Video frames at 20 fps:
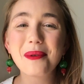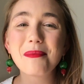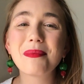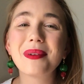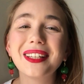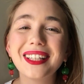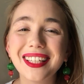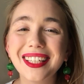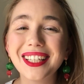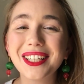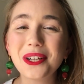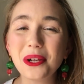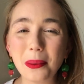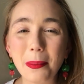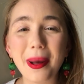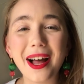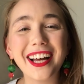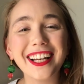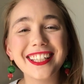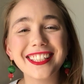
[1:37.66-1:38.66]
Political
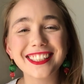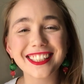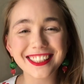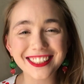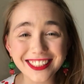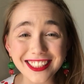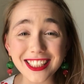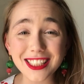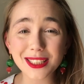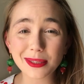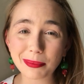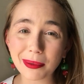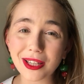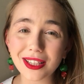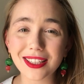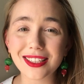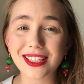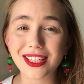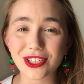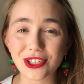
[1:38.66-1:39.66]
parties assist
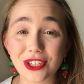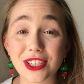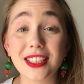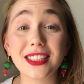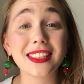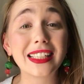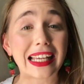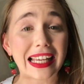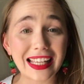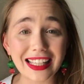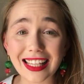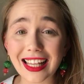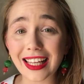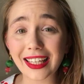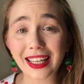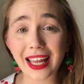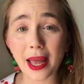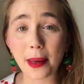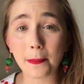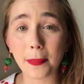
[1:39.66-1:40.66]
politicians in their
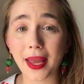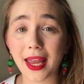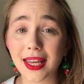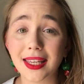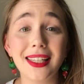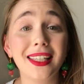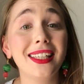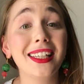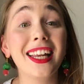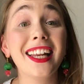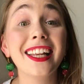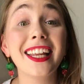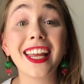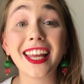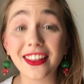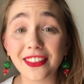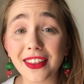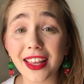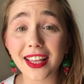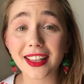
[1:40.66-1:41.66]
campaigning and
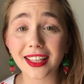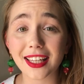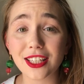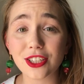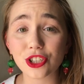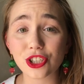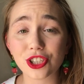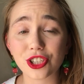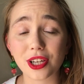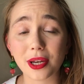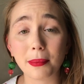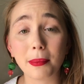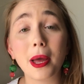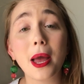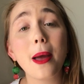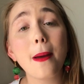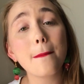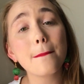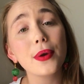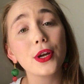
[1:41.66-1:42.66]
in their leadership
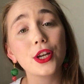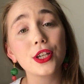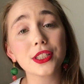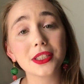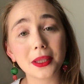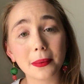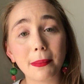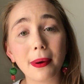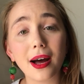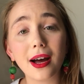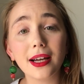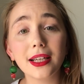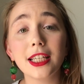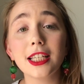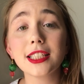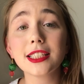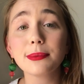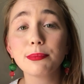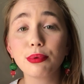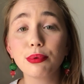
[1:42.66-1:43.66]
because the
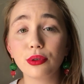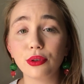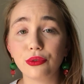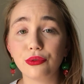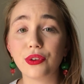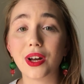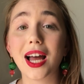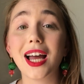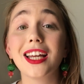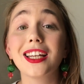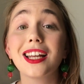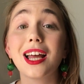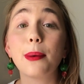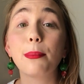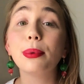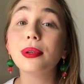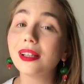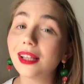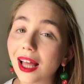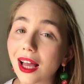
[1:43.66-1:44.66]
parties provide a
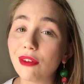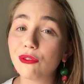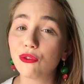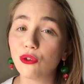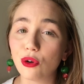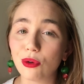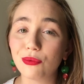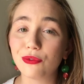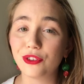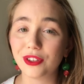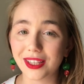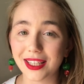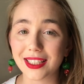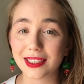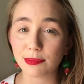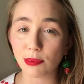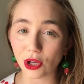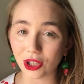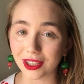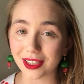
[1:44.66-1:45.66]
platform for
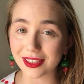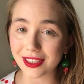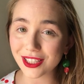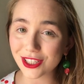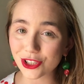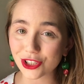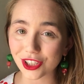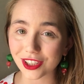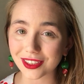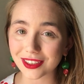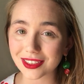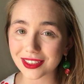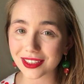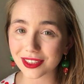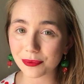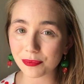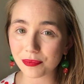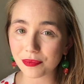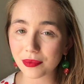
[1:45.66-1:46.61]
these politicians.